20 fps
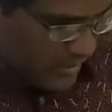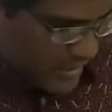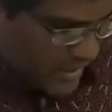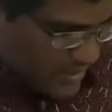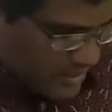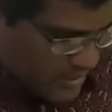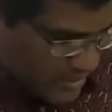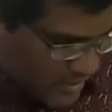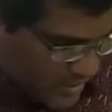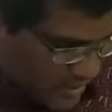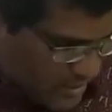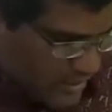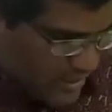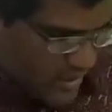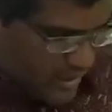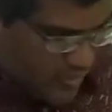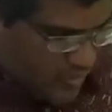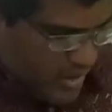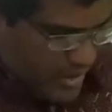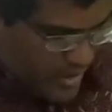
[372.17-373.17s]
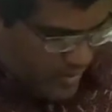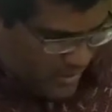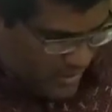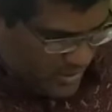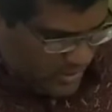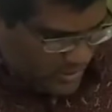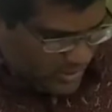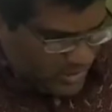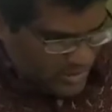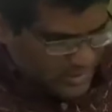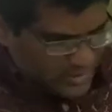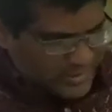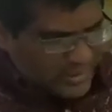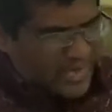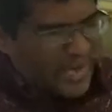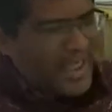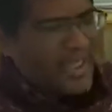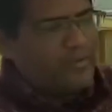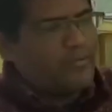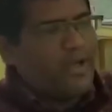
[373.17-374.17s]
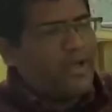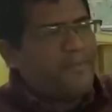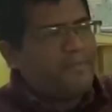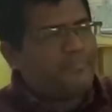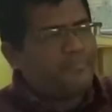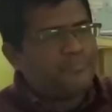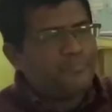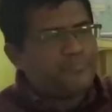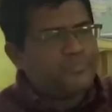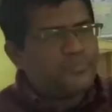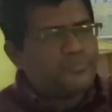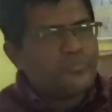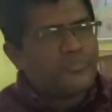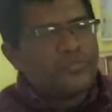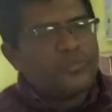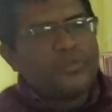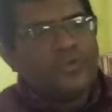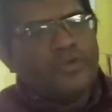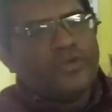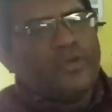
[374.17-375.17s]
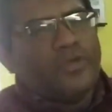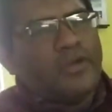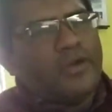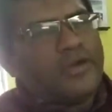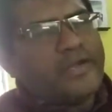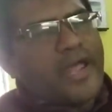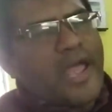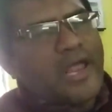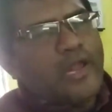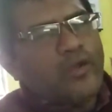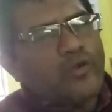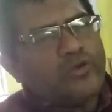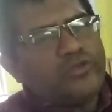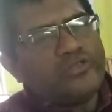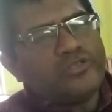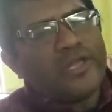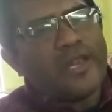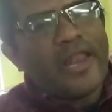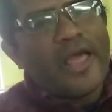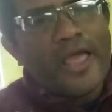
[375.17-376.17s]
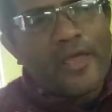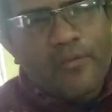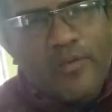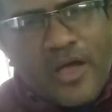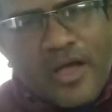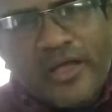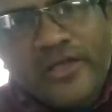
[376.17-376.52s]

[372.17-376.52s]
Then third requirement is saliva. Dilute saliva